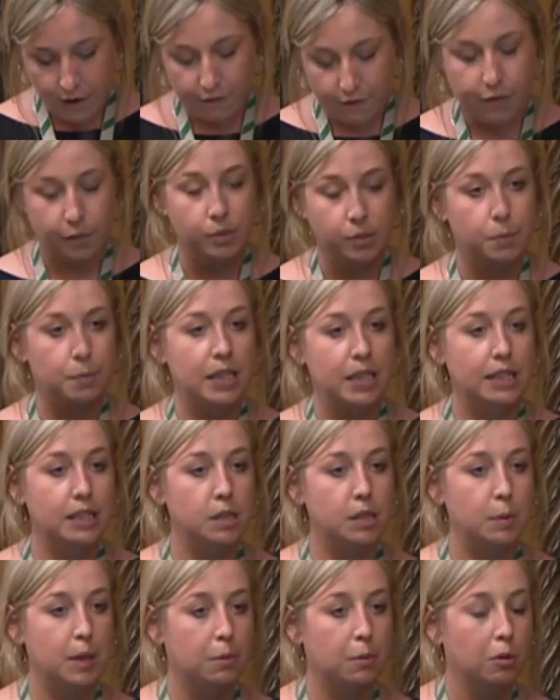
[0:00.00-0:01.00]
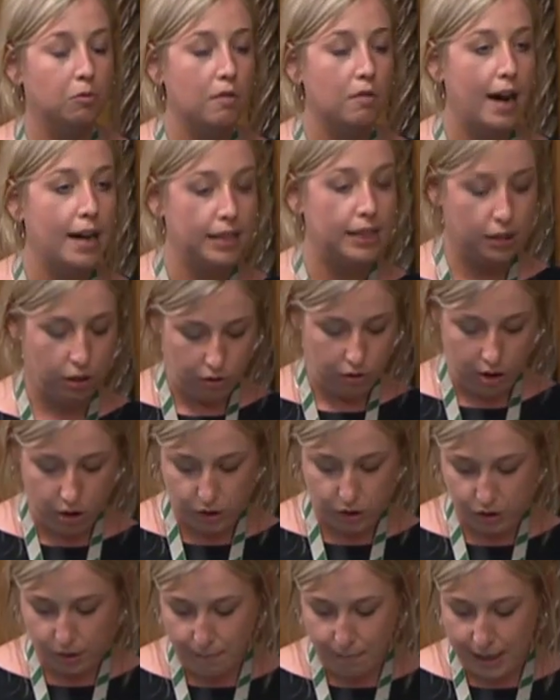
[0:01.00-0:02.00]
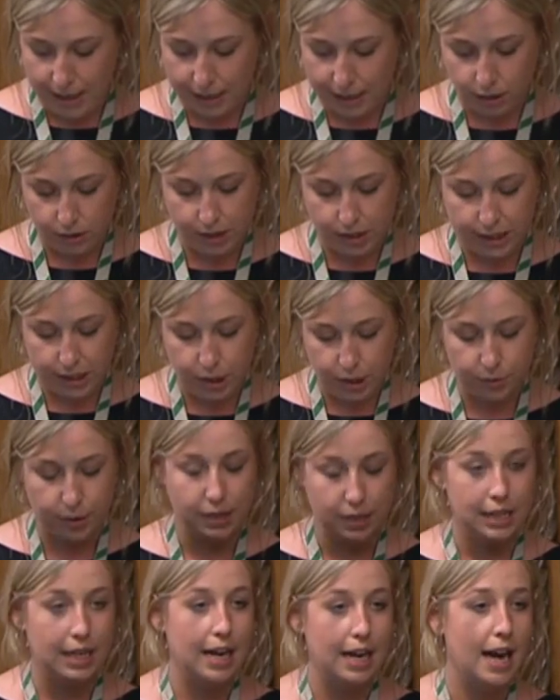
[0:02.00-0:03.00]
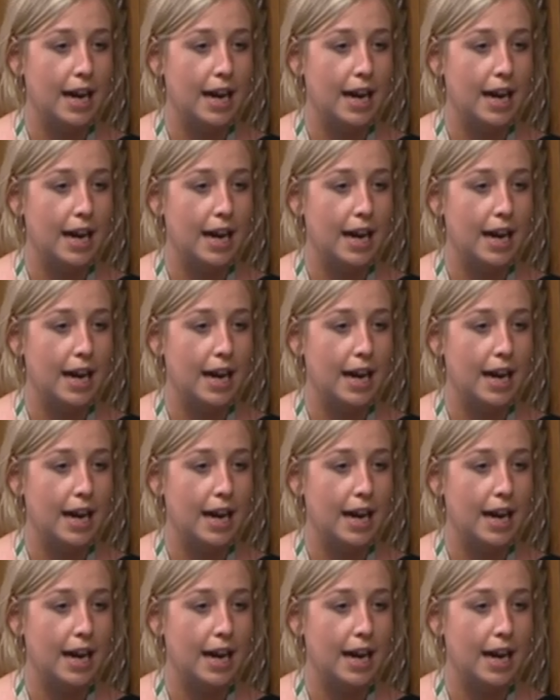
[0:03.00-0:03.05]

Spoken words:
From speaking to people right across my constituency,